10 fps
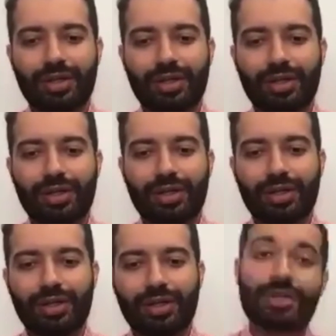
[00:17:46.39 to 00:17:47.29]
key
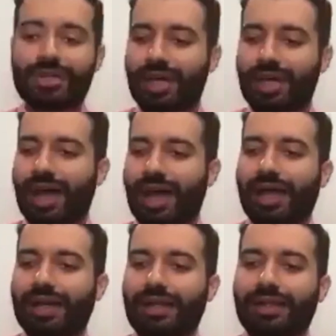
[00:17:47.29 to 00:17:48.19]
elements,
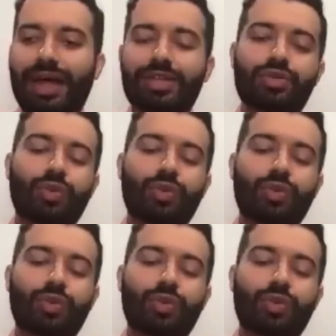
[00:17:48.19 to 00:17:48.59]
and that is